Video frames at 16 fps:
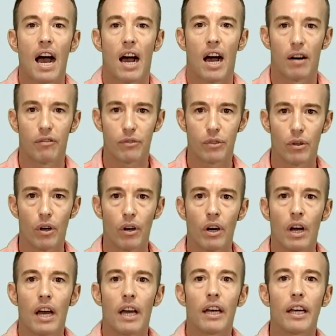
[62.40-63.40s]
After,
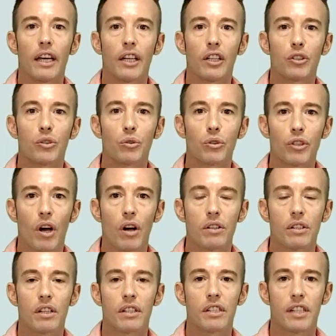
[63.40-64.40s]
in
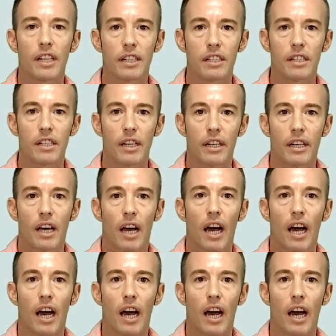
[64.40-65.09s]
2016,